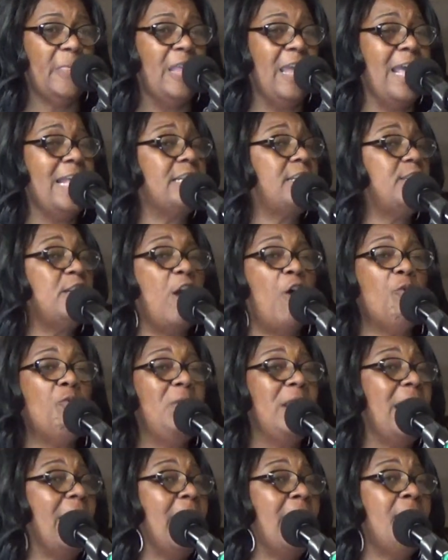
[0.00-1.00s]
It's no
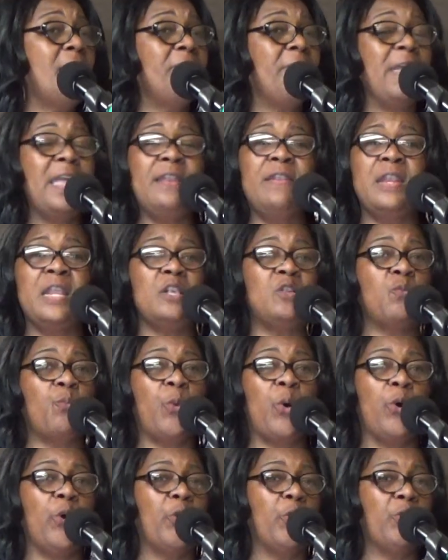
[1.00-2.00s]
love in this
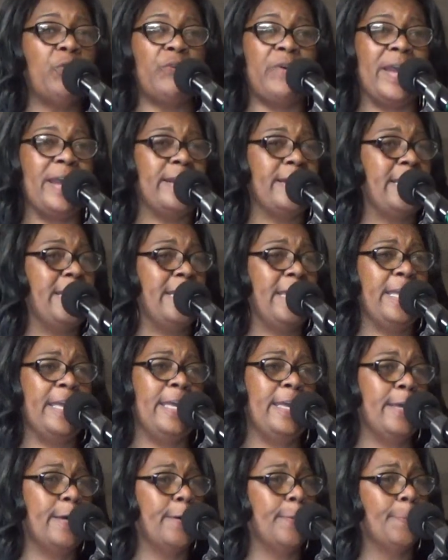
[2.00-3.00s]
world greater than
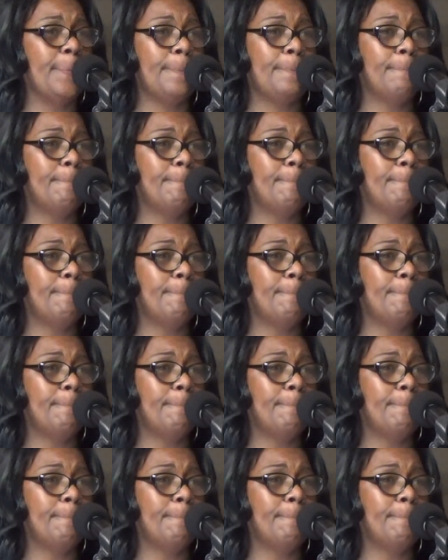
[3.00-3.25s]
him.